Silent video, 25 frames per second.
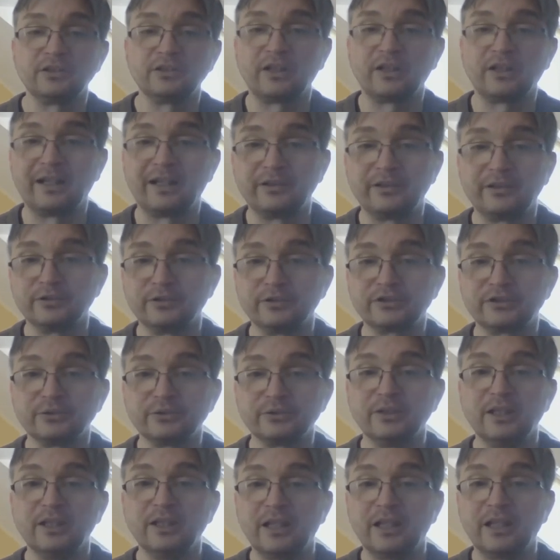also
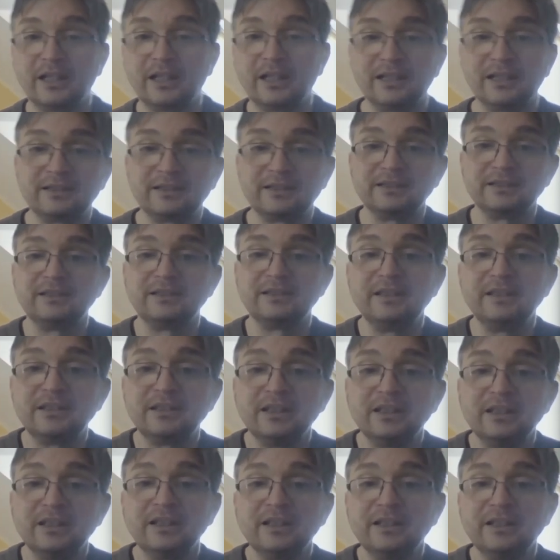highlighted here.
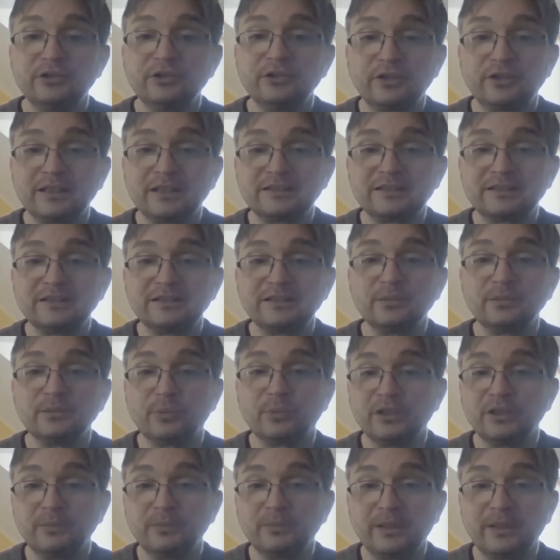Here you can see the
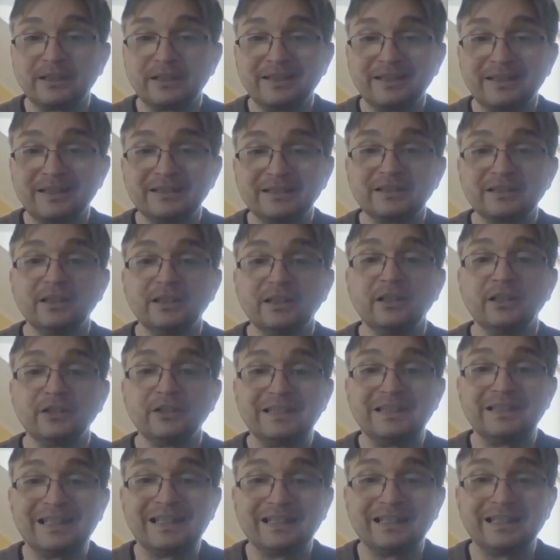polymerase
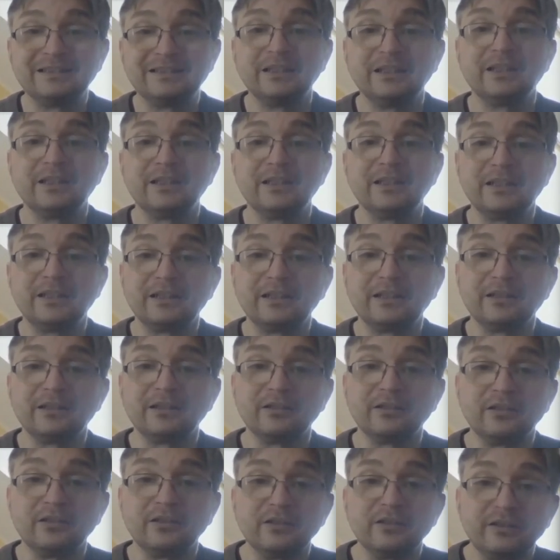again,
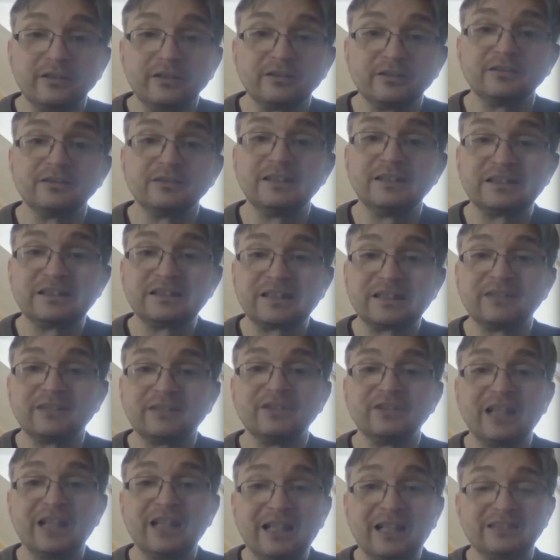this time with
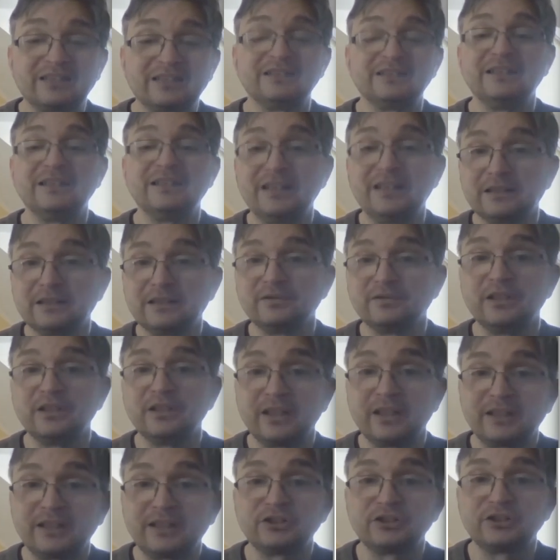RNA and with the
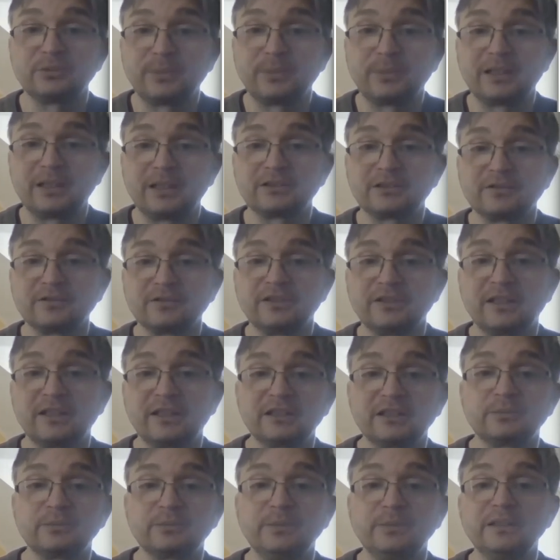larger part of the
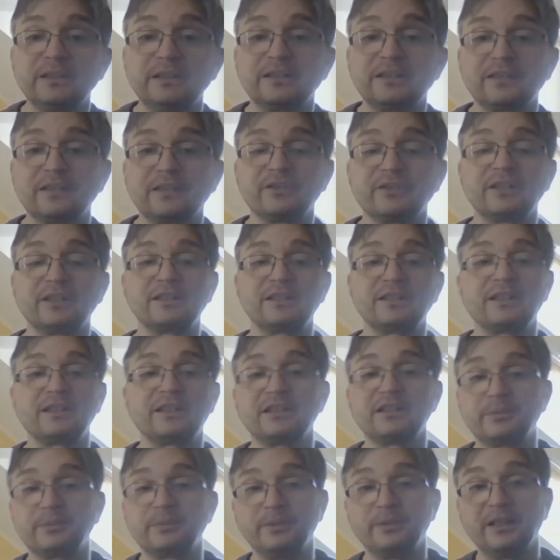NSP7 and
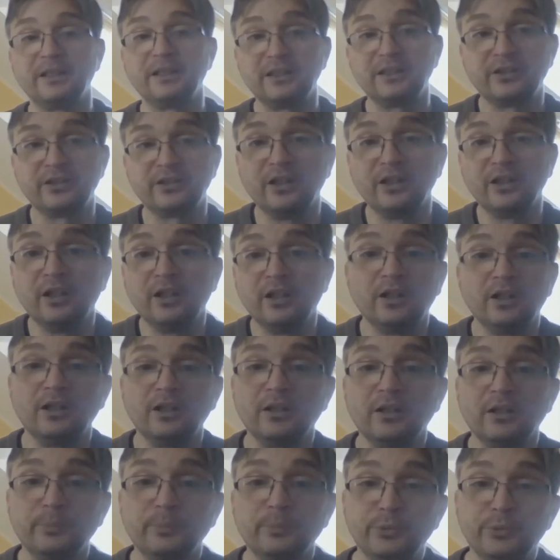NSP8
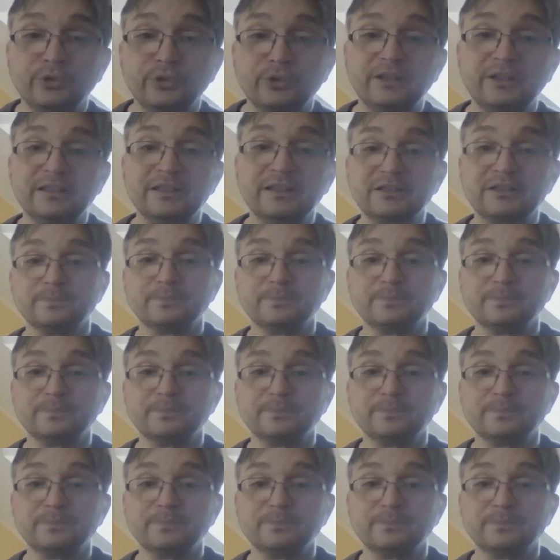proteins,